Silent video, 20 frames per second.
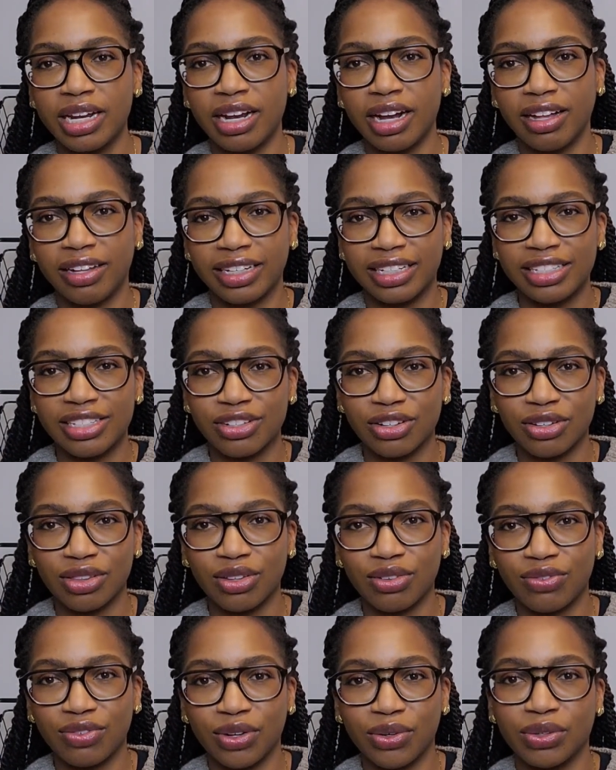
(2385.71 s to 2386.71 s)
I'll insert the
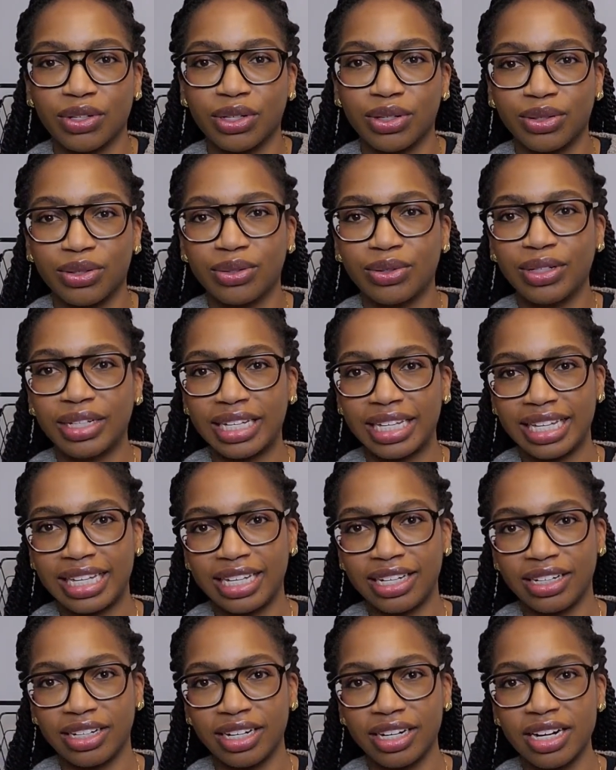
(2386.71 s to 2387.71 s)
photo
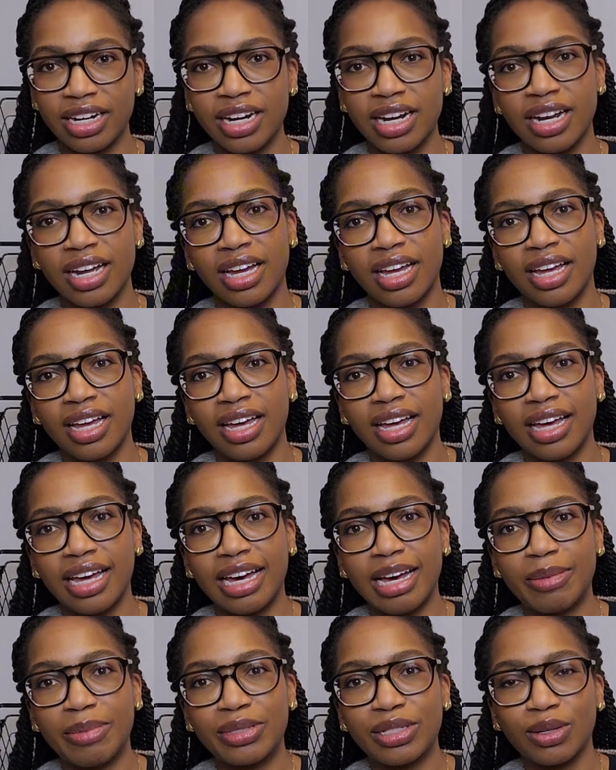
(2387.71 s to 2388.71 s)
here.
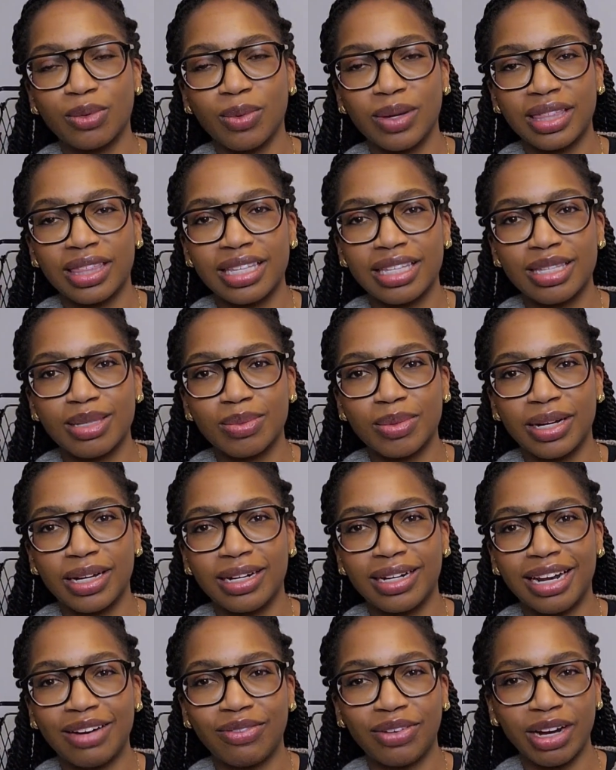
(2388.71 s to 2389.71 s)
And so with this
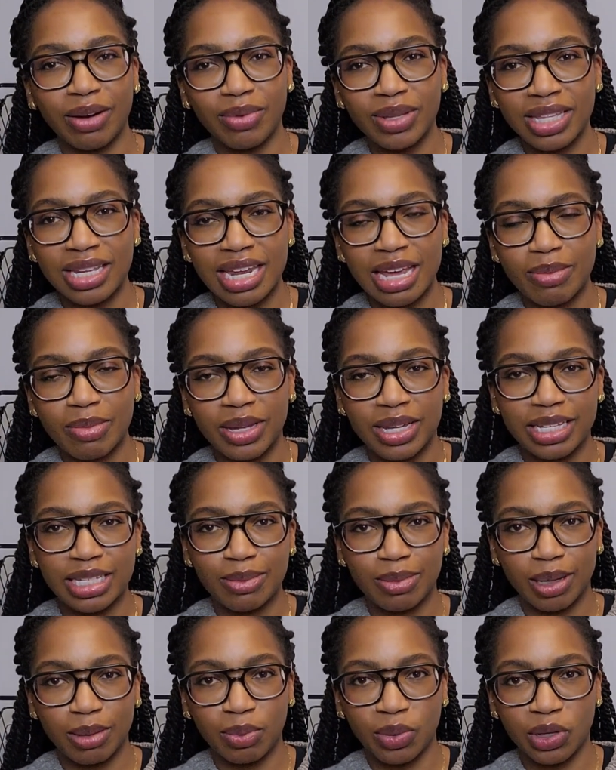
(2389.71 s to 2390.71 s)
one, I forget what the name is, but
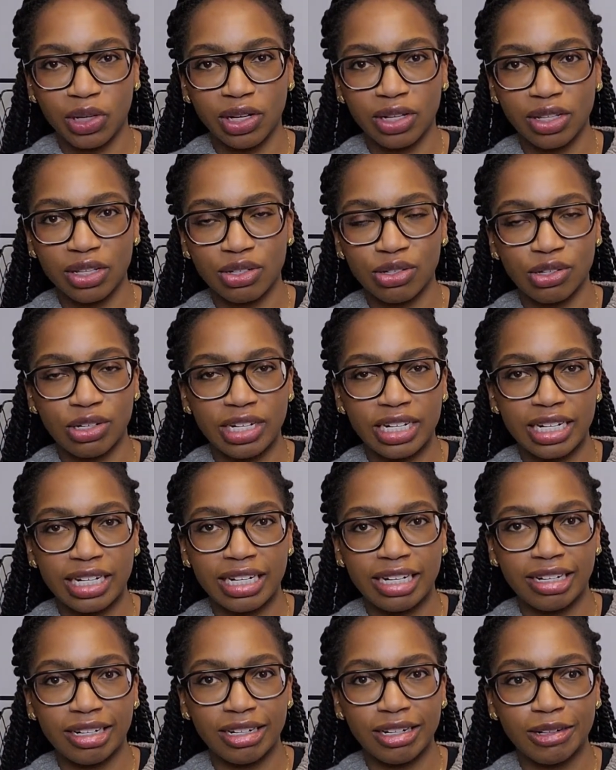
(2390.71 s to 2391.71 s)
I'll put it on the screen
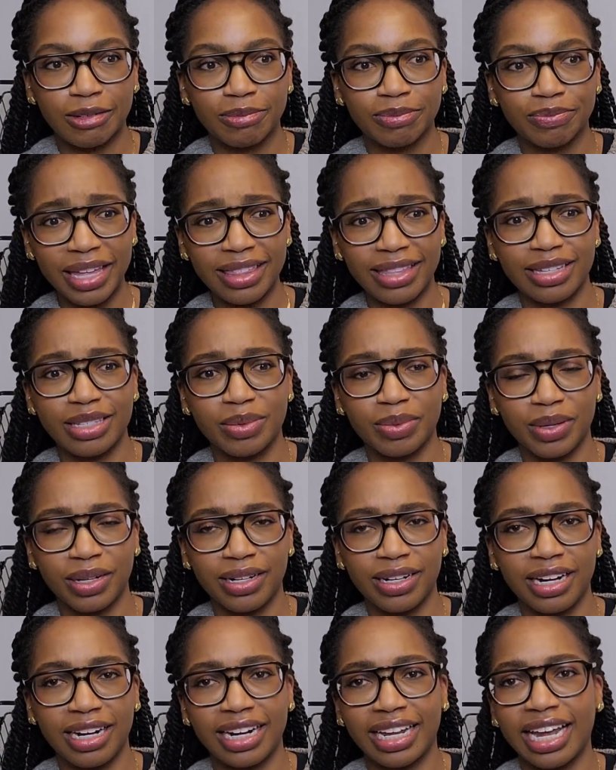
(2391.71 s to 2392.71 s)
here. In this one,
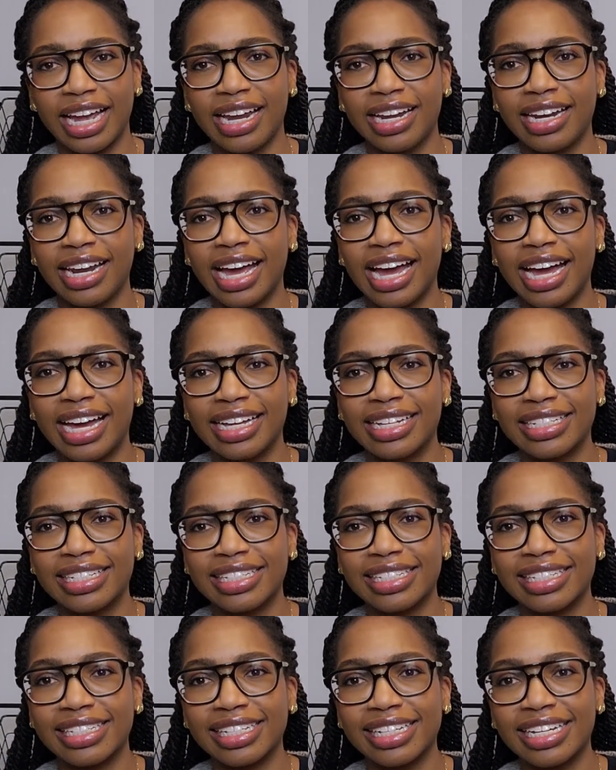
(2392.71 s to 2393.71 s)
it again
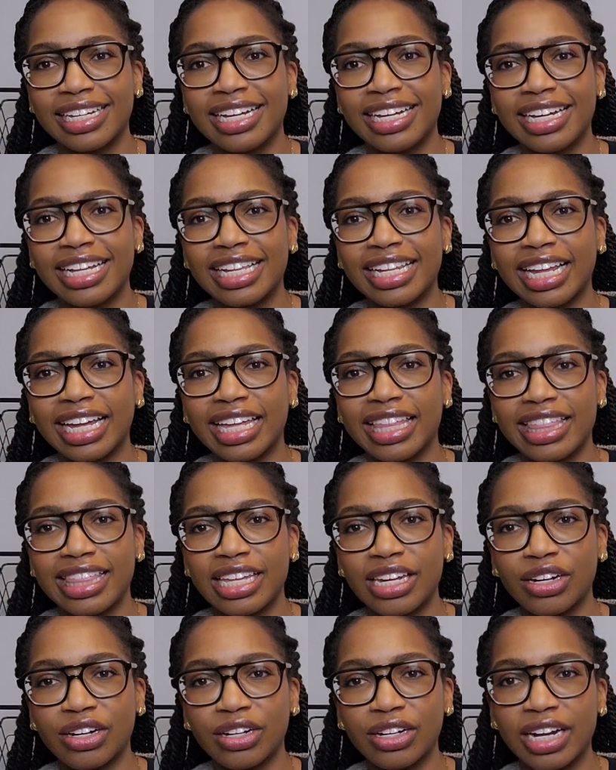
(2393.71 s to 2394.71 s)
has like
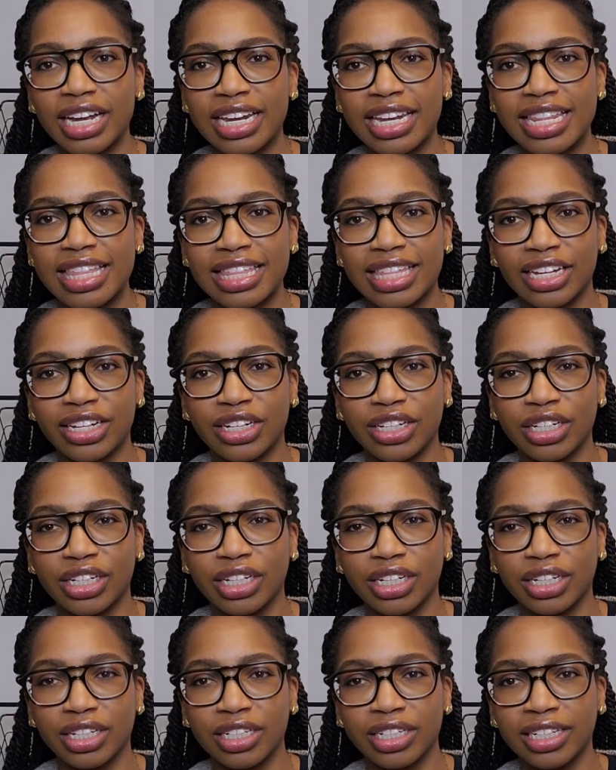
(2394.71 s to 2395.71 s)
thinner and
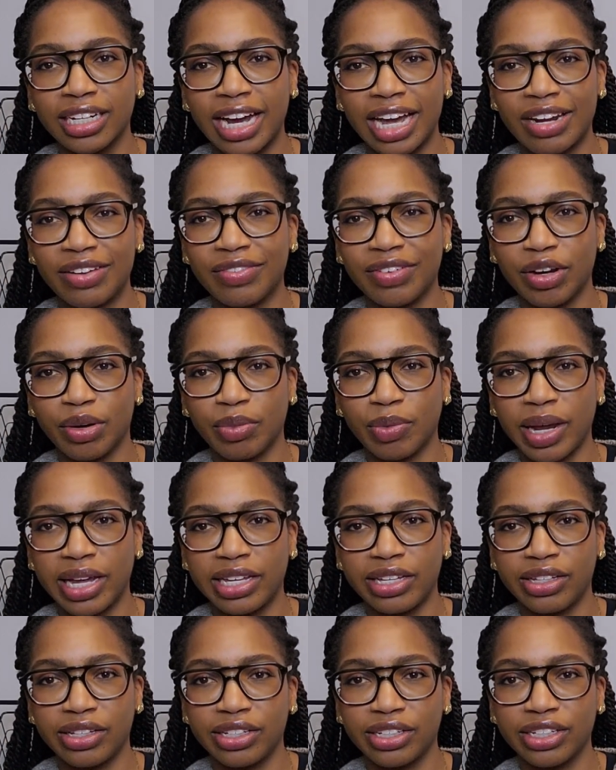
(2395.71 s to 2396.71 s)
thicker kind of
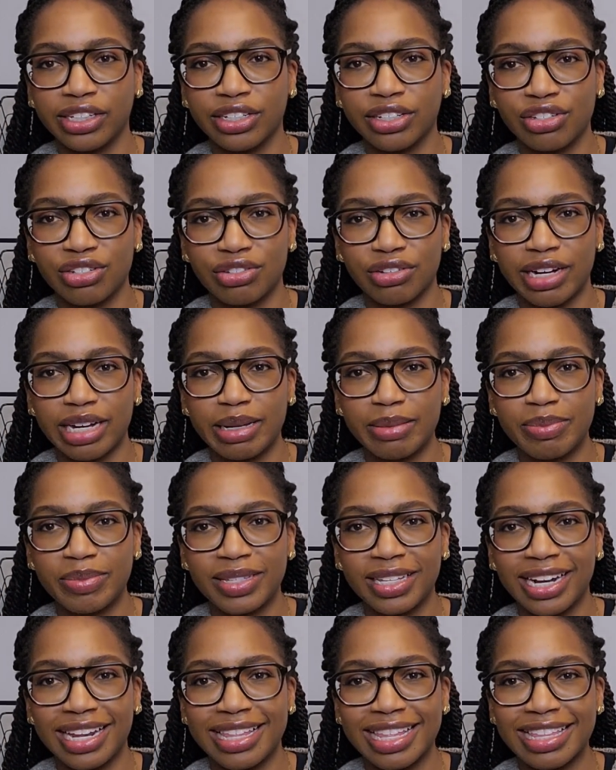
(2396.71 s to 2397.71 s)
irregular stripes.
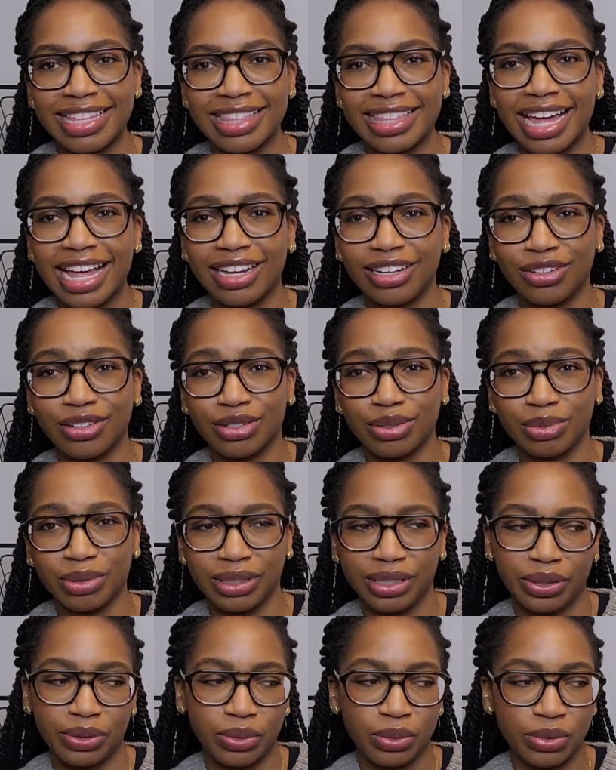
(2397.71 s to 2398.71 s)
And I think that that looks really
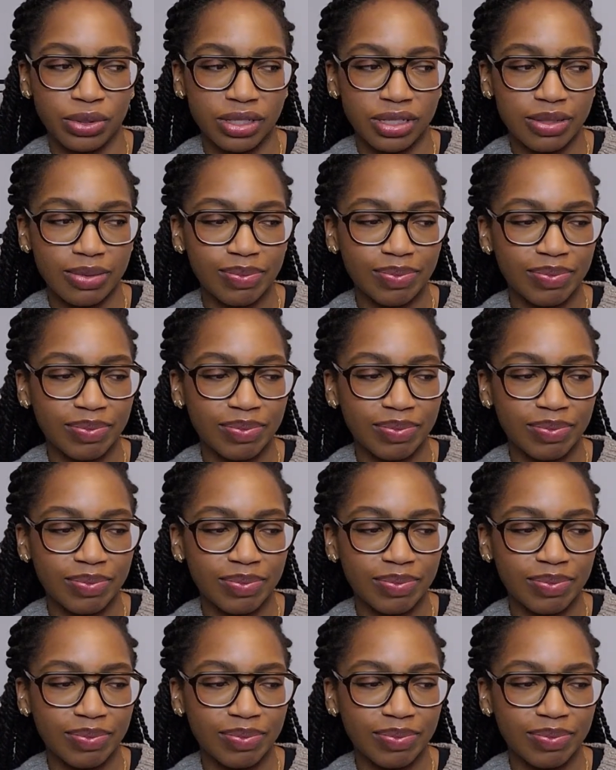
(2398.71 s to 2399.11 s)
cool.